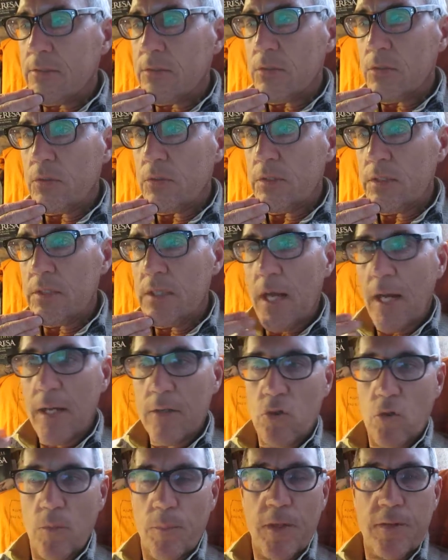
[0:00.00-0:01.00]
the
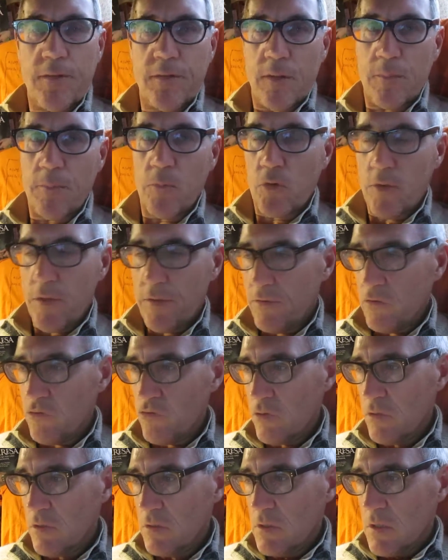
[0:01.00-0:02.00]
Alcobaça
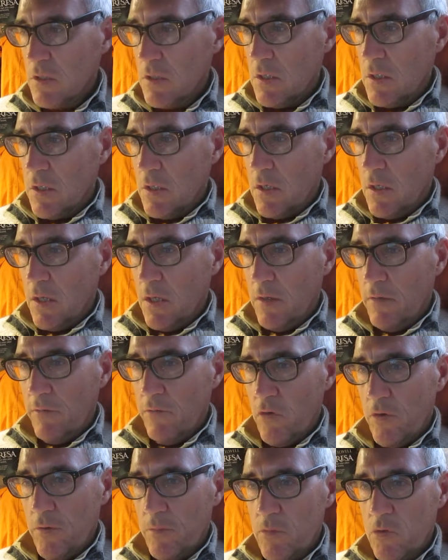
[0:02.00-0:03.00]
Monastery.
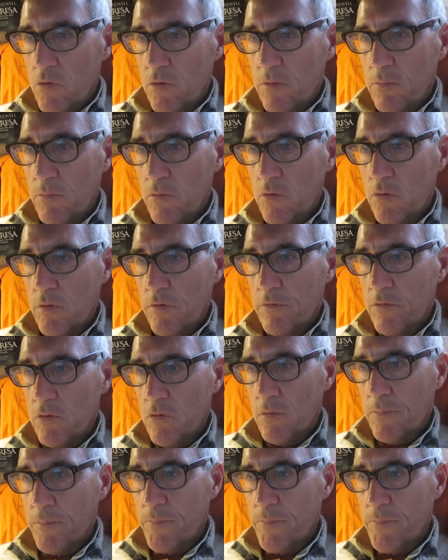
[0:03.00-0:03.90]
Very beautiful.